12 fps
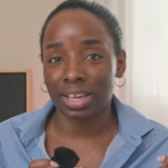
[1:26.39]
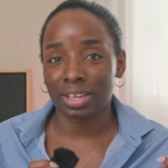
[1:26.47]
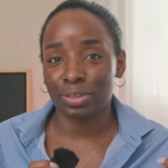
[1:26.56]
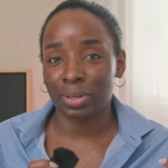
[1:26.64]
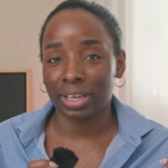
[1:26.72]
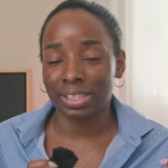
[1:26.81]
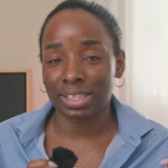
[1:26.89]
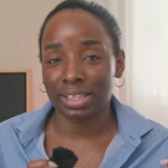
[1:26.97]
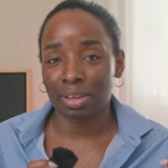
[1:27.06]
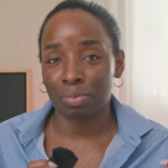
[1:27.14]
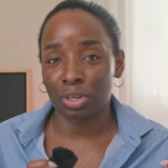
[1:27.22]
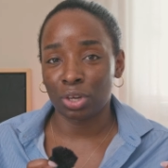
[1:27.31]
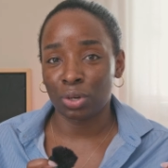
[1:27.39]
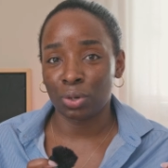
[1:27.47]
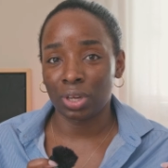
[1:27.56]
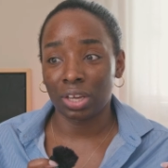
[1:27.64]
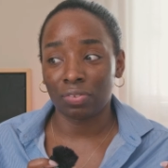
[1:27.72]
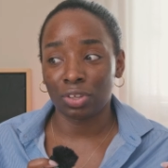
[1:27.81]
And you guys can let me know
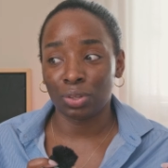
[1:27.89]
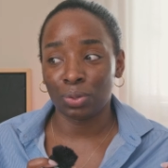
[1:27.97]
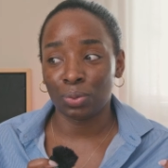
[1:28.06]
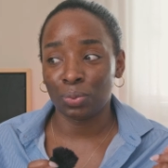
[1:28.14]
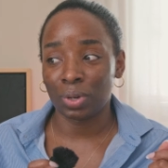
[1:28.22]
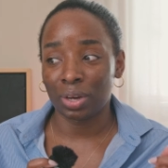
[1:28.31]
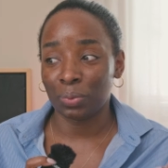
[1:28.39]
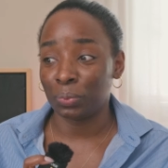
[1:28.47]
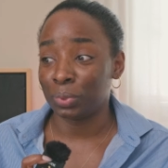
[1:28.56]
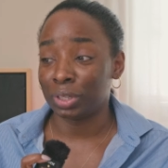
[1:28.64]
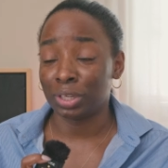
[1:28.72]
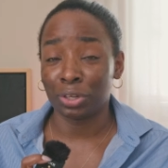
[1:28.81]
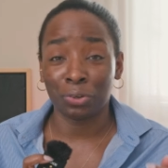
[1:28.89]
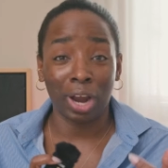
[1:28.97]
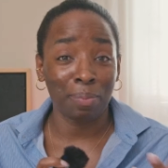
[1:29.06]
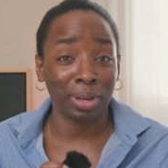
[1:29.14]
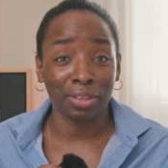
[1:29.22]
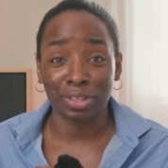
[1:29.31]
if you would
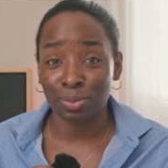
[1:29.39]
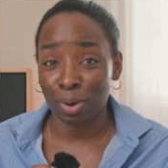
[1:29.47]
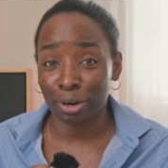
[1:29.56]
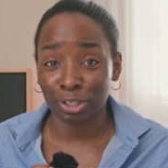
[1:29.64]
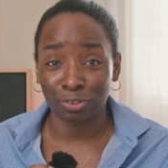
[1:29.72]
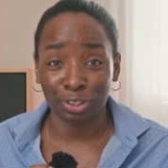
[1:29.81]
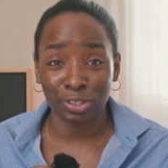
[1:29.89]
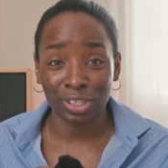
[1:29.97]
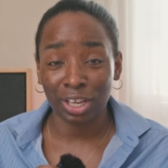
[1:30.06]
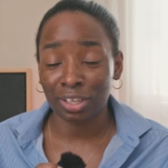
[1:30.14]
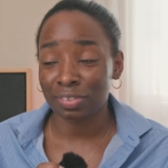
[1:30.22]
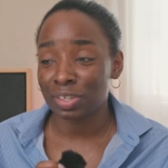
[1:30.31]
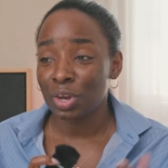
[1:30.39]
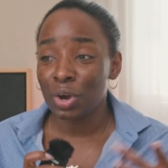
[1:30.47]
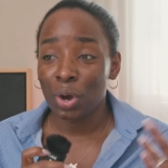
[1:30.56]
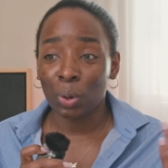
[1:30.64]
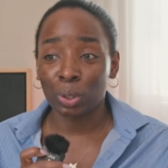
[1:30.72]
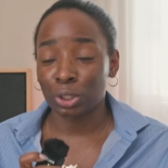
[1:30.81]
grab any of these products for yourselves
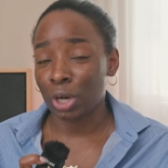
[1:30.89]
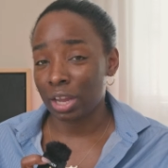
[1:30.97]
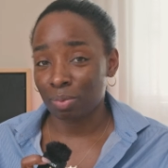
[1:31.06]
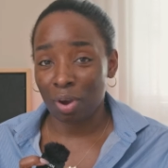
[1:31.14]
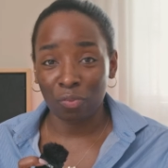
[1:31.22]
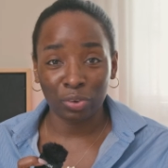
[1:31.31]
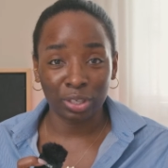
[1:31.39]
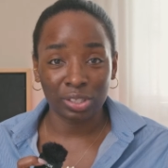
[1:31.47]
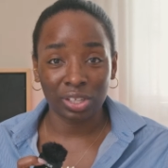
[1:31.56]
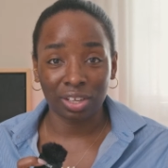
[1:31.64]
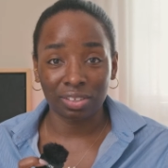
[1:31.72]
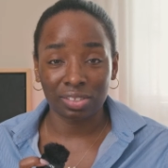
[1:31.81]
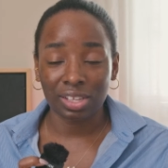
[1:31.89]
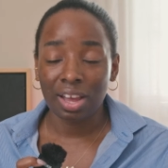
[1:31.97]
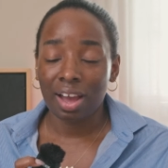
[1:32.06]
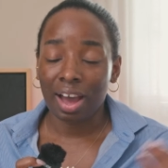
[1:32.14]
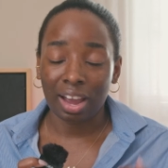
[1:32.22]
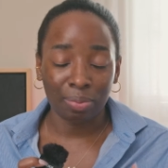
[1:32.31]
or try them out for yourselves.
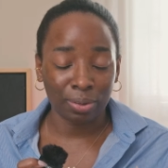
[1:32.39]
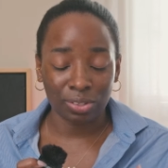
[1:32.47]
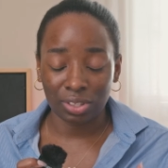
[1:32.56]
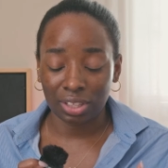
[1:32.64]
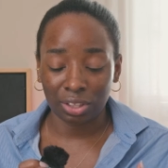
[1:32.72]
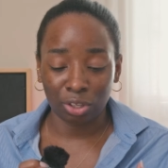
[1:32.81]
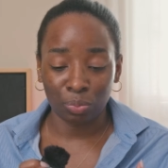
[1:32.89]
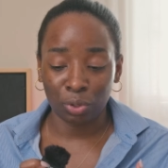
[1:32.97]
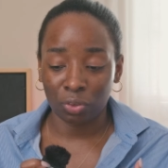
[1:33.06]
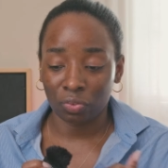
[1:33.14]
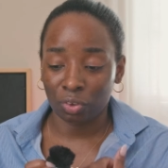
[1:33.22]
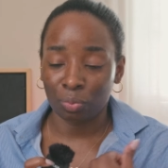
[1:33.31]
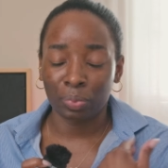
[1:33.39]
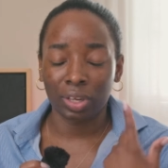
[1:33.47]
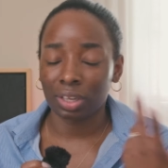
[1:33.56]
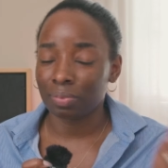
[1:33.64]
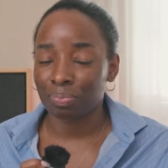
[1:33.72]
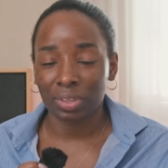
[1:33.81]
I personally think they're beautiful,
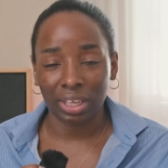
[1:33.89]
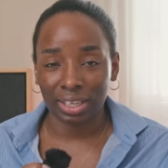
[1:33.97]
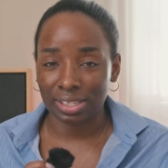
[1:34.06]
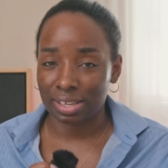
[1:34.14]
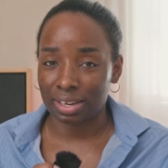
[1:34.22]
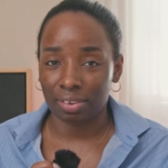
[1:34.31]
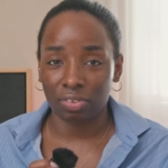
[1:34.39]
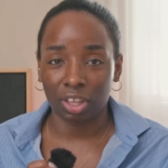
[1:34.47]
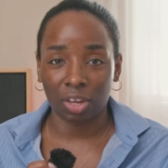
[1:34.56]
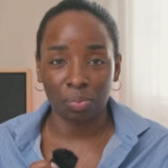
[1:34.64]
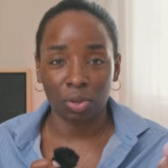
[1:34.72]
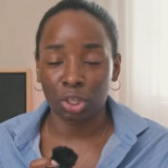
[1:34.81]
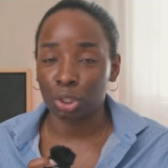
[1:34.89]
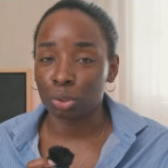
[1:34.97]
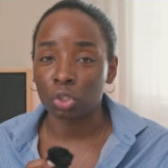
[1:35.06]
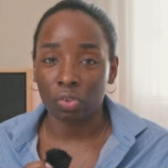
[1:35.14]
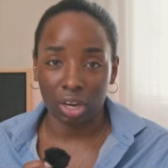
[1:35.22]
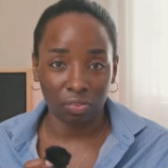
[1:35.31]
but like I said, I feel like I'm a
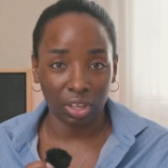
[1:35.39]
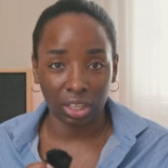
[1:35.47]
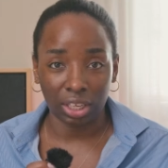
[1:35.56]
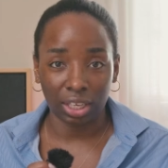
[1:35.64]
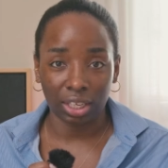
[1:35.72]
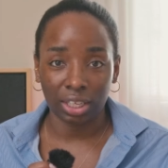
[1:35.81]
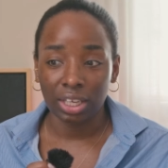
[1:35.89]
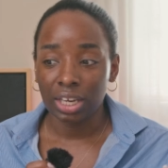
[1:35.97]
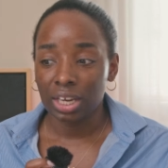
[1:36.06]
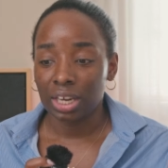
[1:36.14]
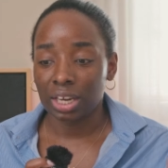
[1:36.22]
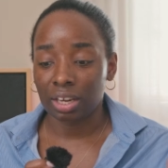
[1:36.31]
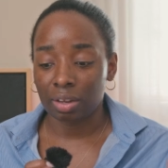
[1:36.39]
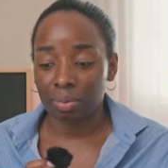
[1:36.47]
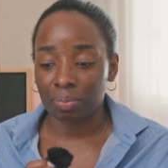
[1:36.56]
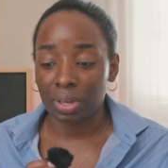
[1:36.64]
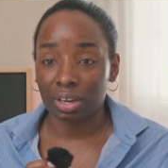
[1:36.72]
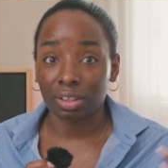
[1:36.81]
huge fan of ILIA
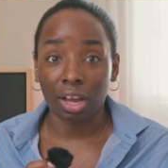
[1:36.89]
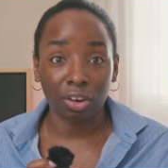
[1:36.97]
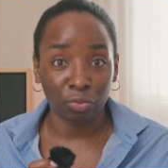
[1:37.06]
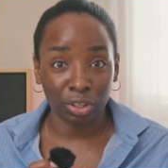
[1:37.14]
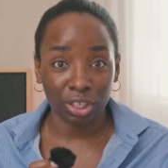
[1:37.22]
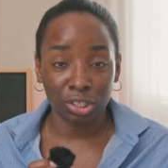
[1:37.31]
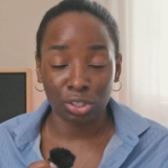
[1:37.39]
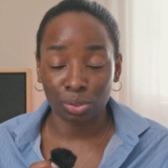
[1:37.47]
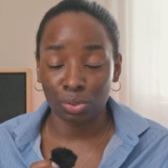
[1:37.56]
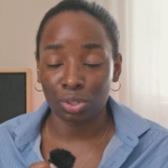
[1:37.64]
and a lot of what they do.